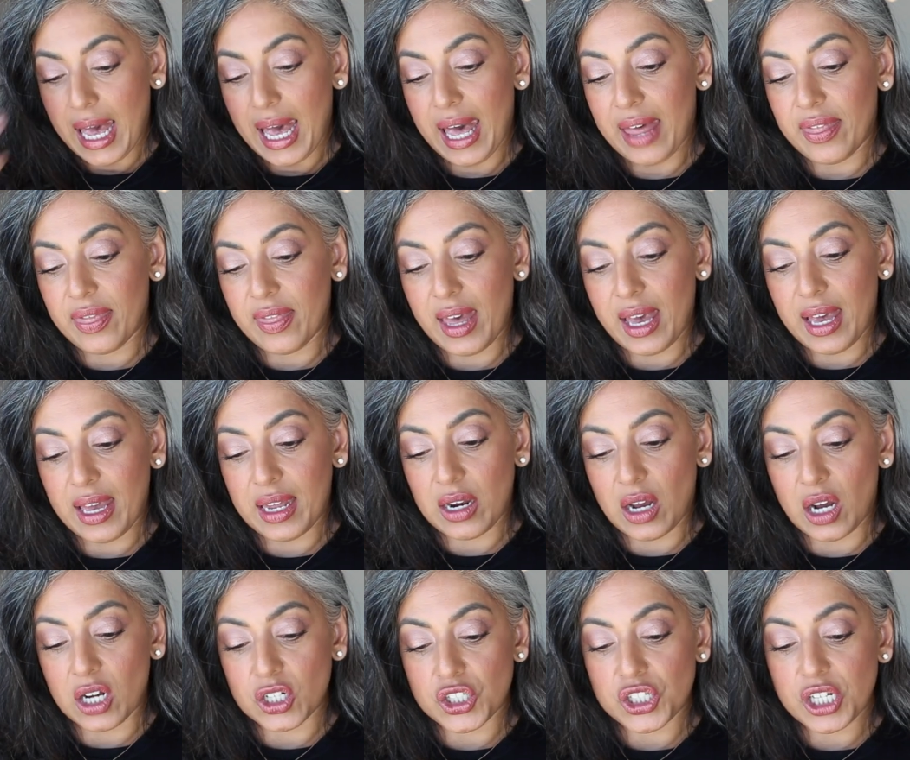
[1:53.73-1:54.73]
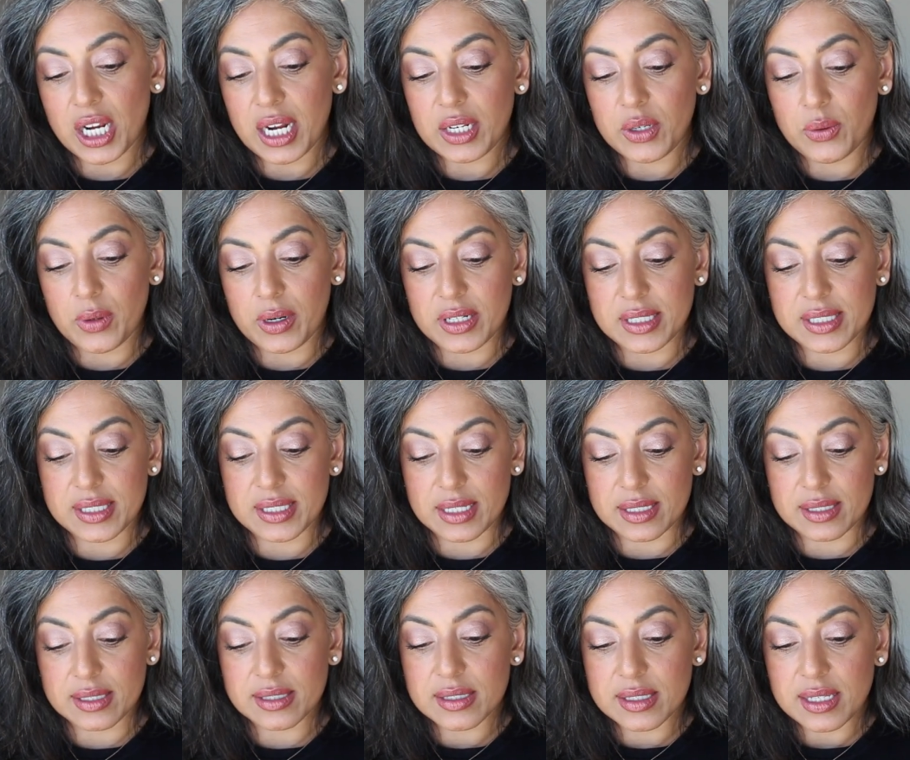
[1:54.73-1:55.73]
And then on January
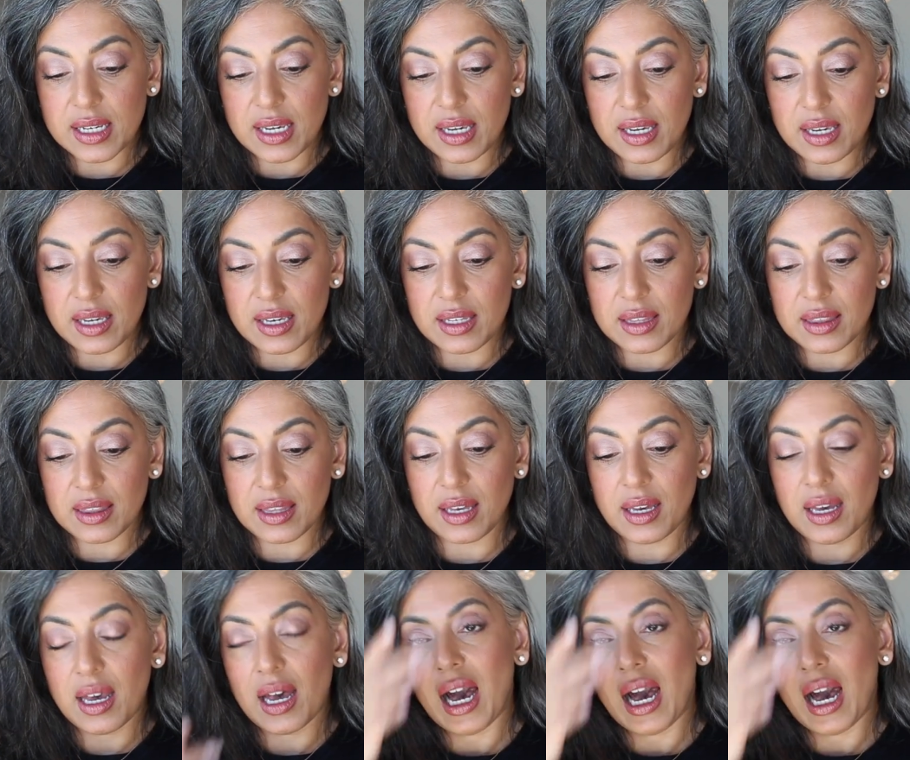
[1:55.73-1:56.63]
16th,